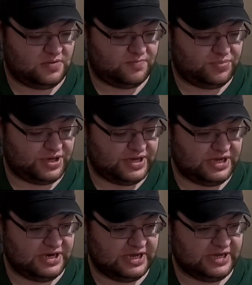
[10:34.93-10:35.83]

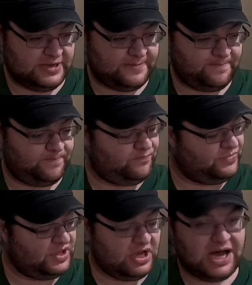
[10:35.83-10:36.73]
But I
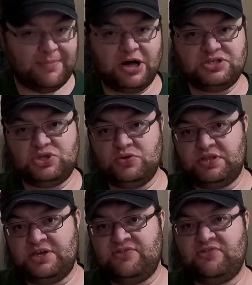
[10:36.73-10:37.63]
bought 2 of
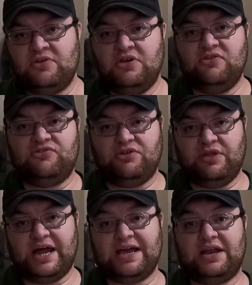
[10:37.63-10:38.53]
these so
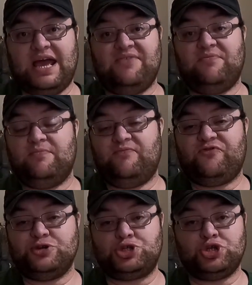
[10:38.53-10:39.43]
that I could have
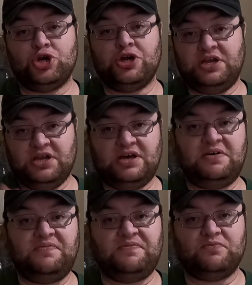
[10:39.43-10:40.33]
for sure
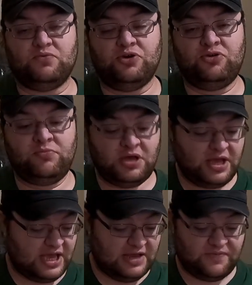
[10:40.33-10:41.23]
enough room,
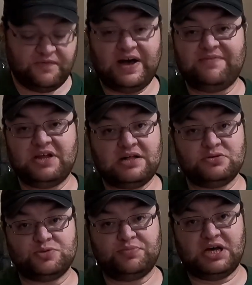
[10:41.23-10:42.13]
and for
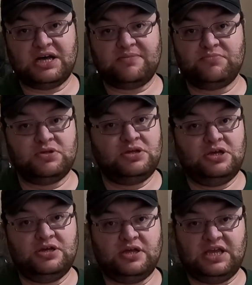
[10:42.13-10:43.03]
$5 a pop,
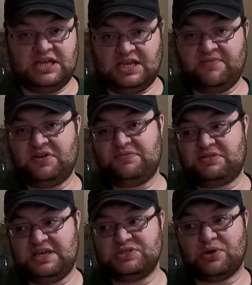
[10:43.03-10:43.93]
even if
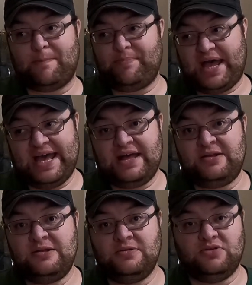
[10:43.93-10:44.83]
these are
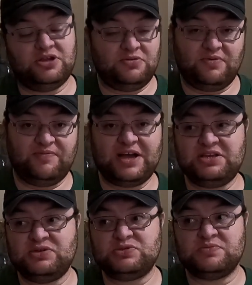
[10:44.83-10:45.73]
bad, you know, if I
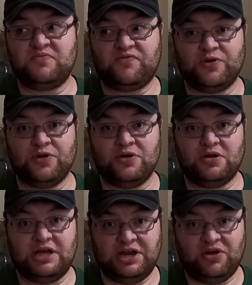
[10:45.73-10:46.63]
use them
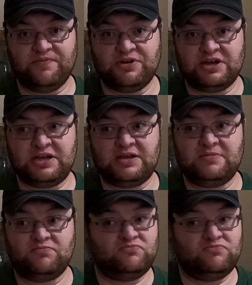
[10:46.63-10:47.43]
for an overnight